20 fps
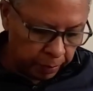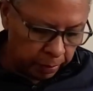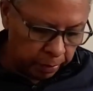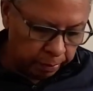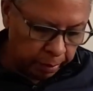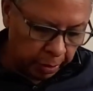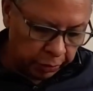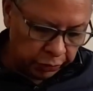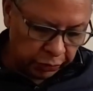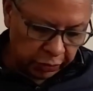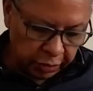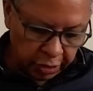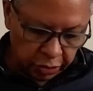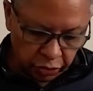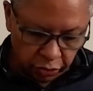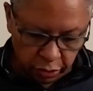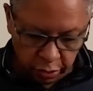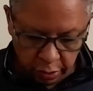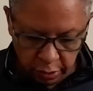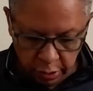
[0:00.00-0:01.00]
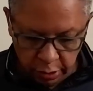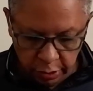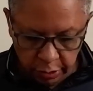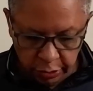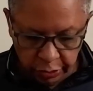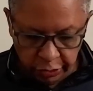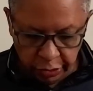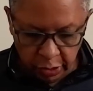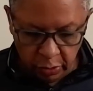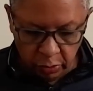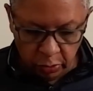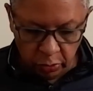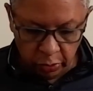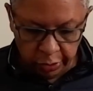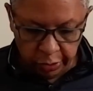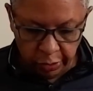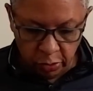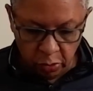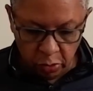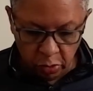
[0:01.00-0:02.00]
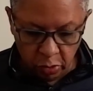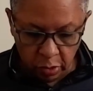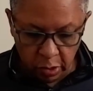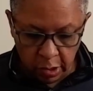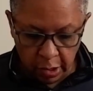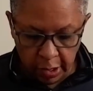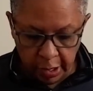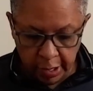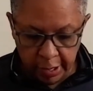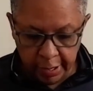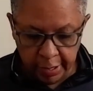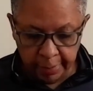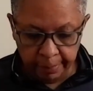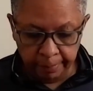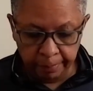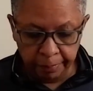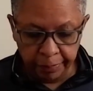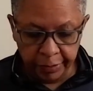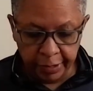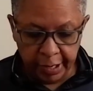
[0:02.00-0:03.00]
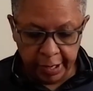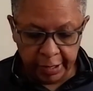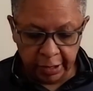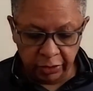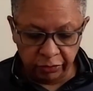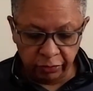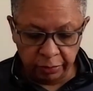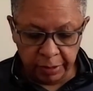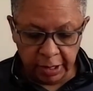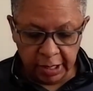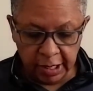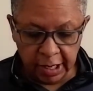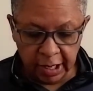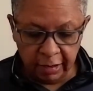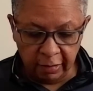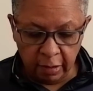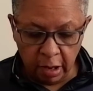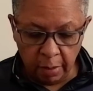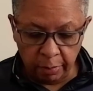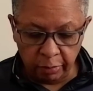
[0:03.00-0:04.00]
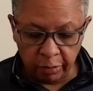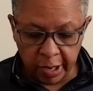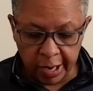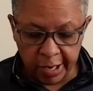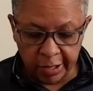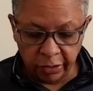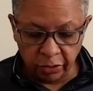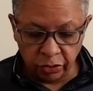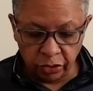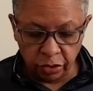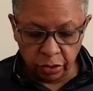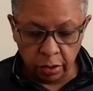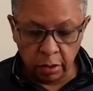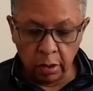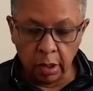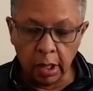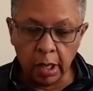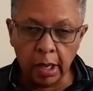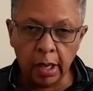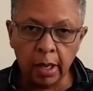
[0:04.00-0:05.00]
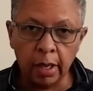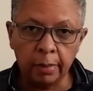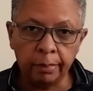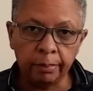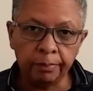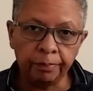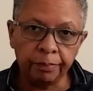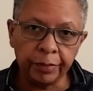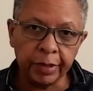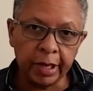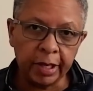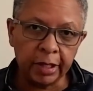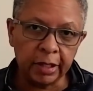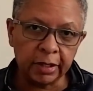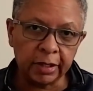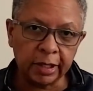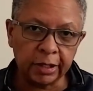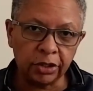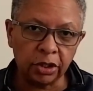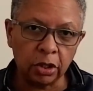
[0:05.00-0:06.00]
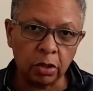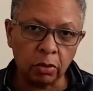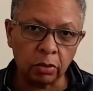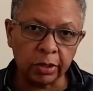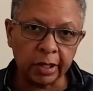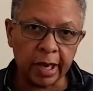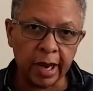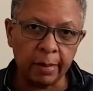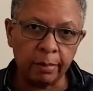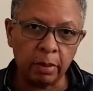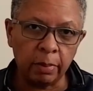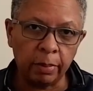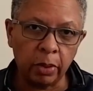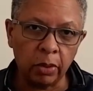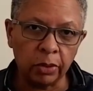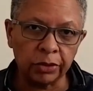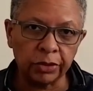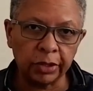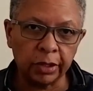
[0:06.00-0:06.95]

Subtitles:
postage. So all in all, and it's from the Gear Up range, and it's actually called a camera box.